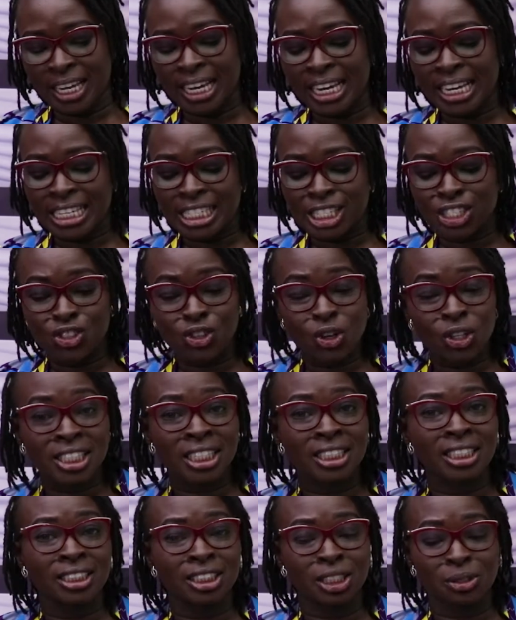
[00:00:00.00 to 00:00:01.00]
He's not
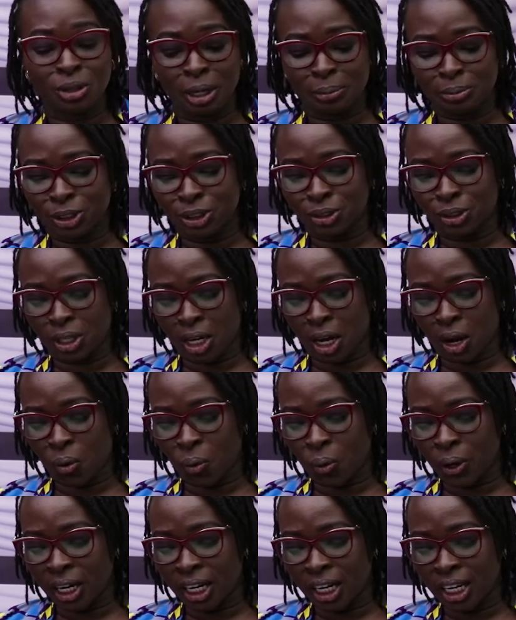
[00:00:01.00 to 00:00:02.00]
an interruption on our
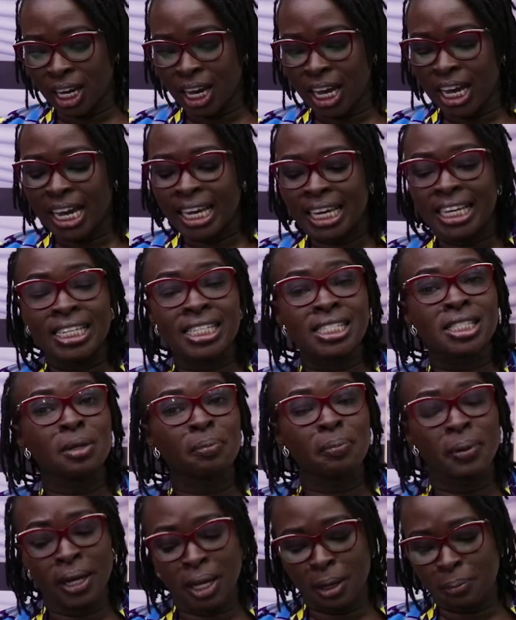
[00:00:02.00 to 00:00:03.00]
work, he's the
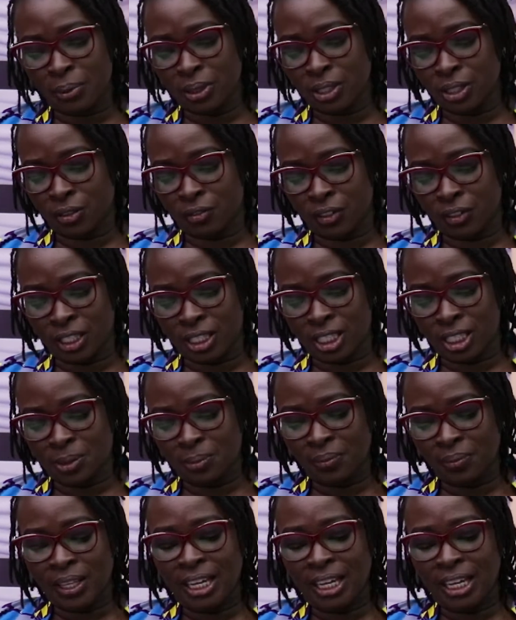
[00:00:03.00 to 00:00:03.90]
purpose of it.